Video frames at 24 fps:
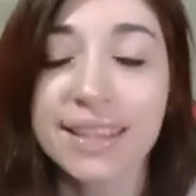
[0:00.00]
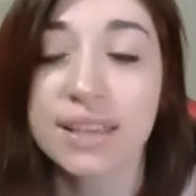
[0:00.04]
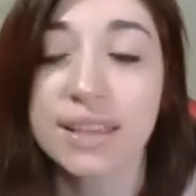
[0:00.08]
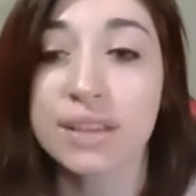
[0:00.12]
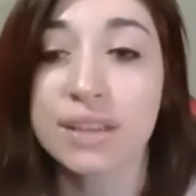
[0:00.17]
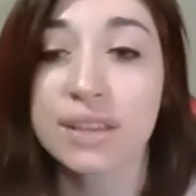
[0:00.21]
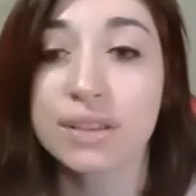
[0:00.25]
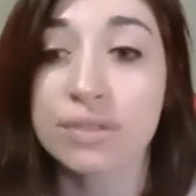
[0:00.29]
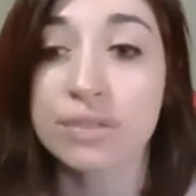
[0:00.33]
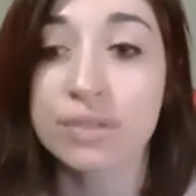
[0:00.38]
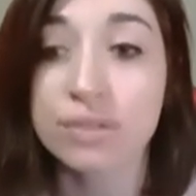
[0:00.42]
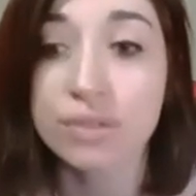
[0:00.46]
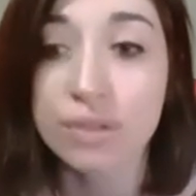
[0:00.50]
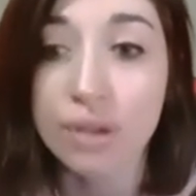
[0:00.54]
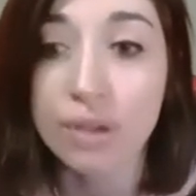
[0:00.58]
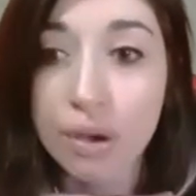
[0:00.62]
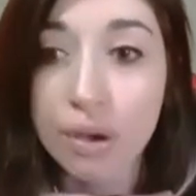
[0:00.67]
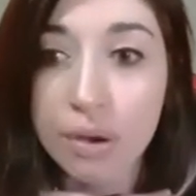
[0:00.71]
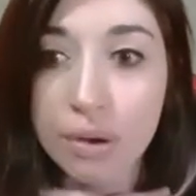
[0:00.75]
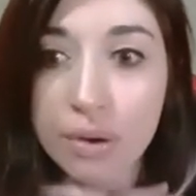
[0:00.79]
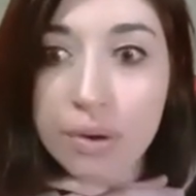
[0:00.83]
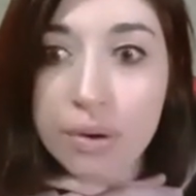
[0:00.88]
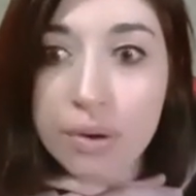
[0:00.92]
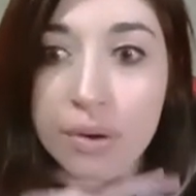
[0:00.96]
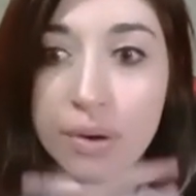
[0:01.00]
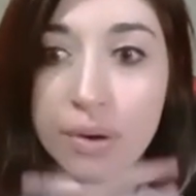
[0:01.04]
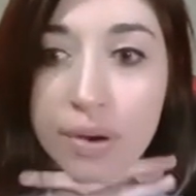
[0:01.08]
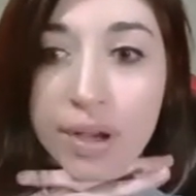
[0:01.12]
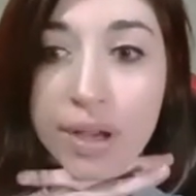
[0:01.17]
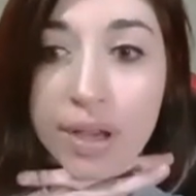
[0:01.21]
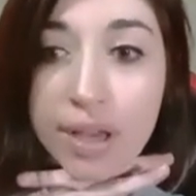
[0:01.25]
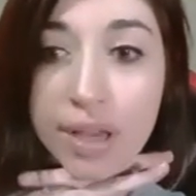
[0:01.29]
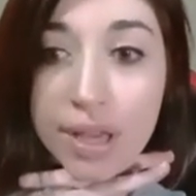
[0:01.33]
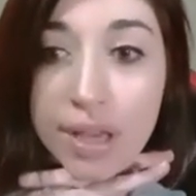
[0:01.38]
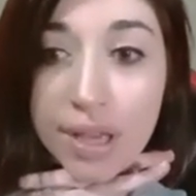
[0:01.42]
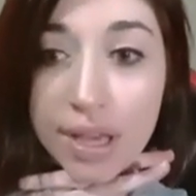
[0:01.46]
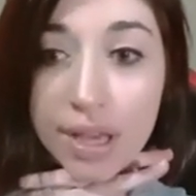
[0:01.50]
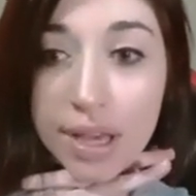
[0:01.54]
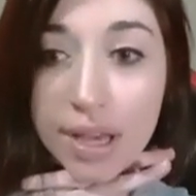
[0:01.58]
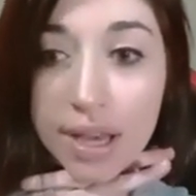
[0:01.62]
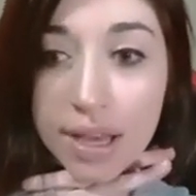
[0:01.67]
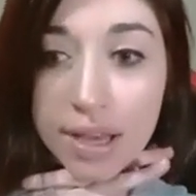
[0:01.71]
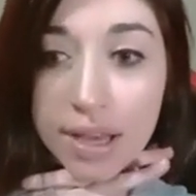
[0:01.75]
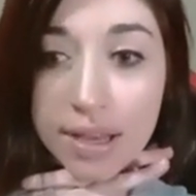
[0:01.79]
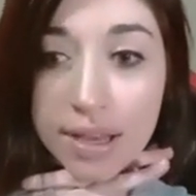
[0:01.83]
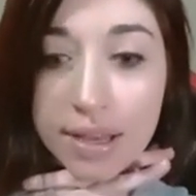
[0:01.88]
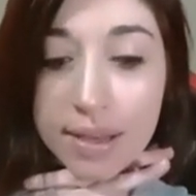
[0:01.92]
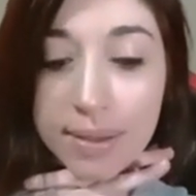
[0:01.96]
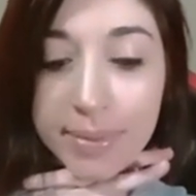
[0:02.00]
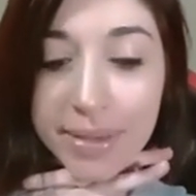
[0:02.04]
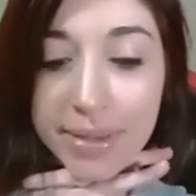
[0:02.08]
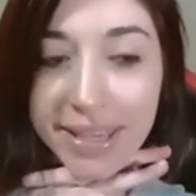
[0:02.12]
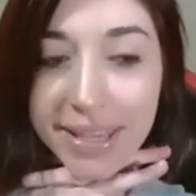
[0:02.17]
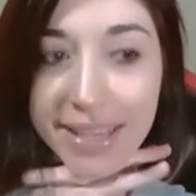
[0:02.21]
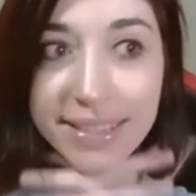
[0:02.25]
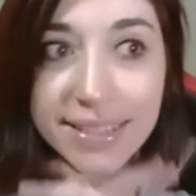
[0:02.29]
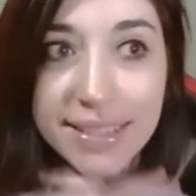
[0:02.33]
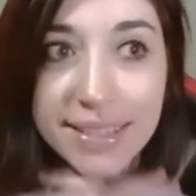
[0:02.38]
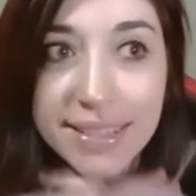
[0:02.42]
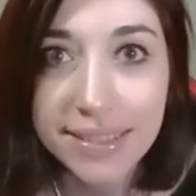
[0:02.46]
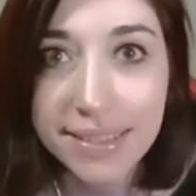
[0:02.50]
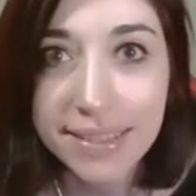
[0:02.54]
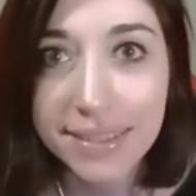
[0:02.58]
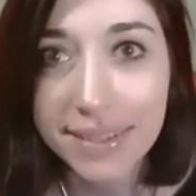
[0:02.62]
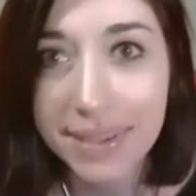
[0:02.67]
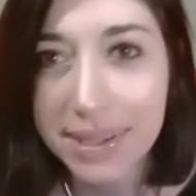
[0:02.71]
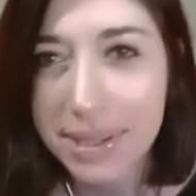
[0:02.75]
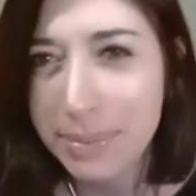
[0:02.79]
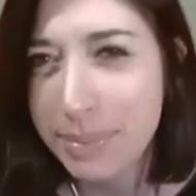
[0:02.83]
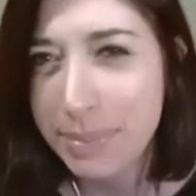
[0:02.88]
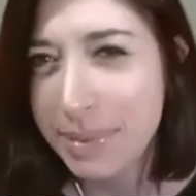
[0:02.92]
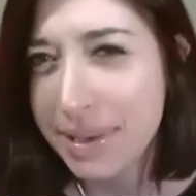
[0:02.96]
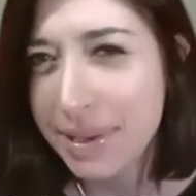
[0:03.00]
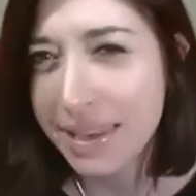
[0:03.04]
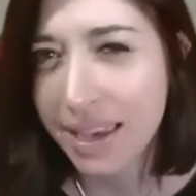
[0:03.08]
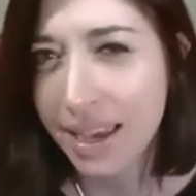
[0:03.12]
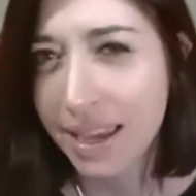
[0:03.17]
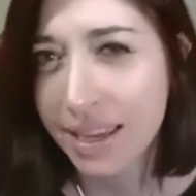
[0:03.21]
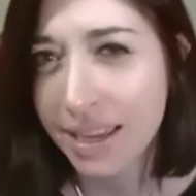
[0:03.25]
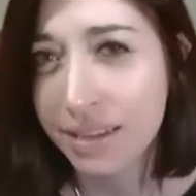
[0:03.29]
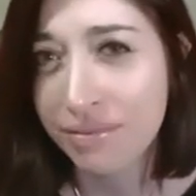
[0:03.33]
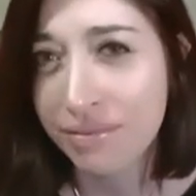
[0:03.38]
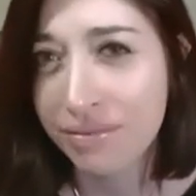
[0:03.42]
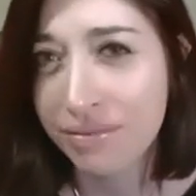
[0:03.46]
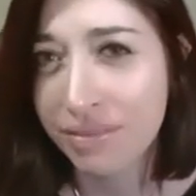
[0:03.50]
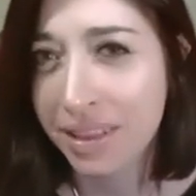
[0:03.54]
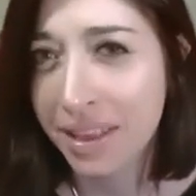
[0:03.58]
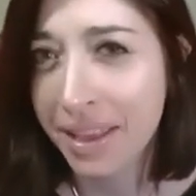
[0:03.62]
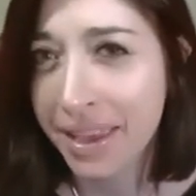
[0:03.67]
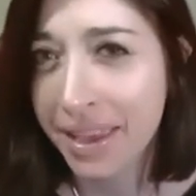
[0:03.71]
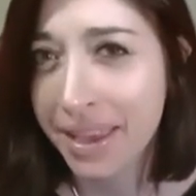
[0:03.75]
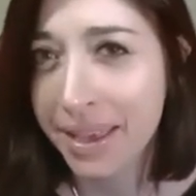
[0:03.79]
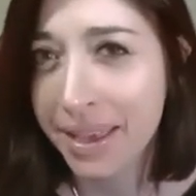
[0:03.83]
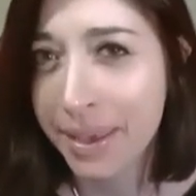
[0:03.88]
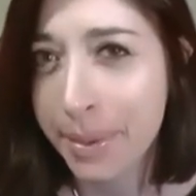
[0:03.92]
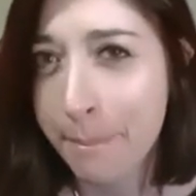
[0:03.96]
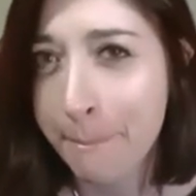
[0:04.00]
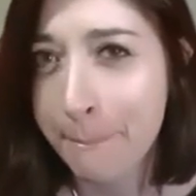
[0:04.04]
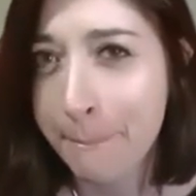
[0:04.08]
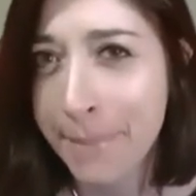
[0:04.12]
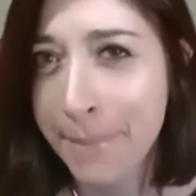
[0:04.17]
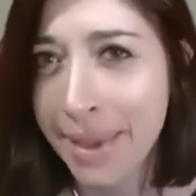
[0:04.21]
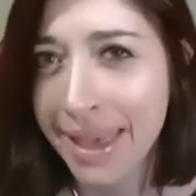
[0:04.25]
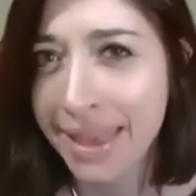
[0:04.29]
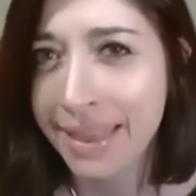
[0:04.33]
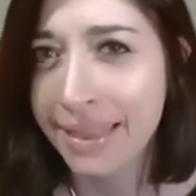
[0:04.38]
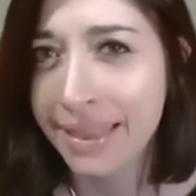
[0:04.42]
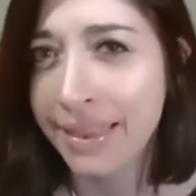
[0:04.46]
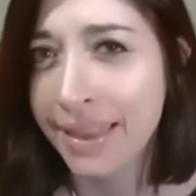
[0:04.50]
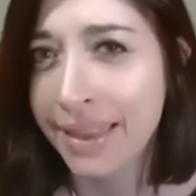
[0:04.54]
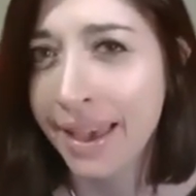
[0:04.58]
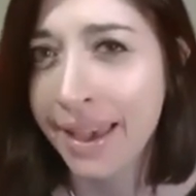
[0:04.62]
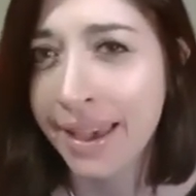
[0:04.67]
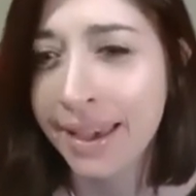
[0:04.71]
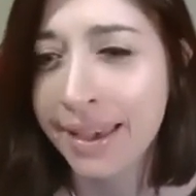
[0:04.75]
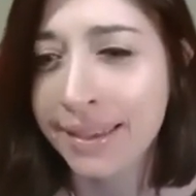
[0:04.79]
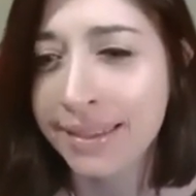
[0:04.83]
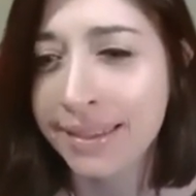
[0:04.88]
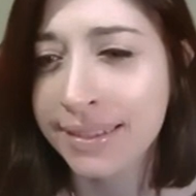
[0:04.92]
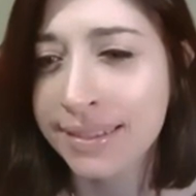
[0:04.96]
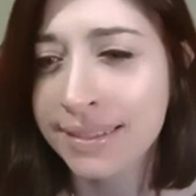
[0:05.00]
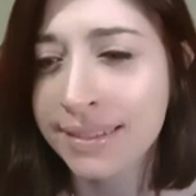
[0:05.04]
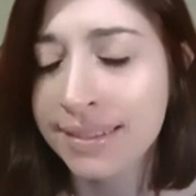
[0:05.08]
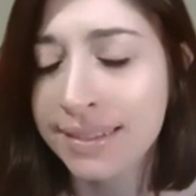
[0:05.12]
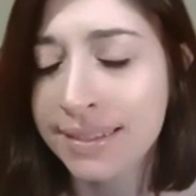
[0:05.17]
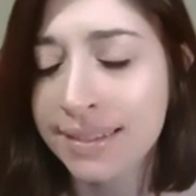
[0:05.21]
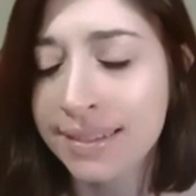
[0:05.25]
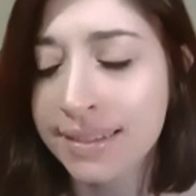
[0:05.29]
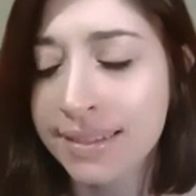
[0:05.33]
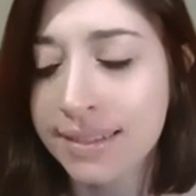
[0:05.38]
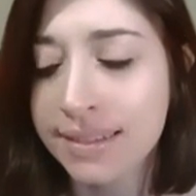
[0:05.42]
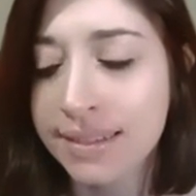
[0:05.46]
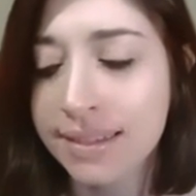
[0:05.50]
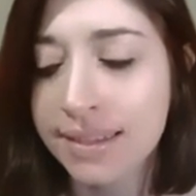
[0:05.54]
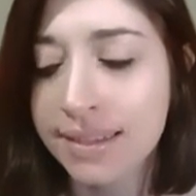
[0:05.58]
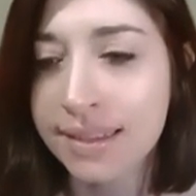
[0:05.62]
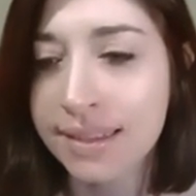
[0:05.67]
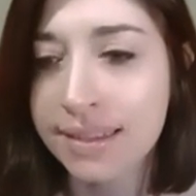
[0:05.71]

so I guess this is gonna be kind of like my last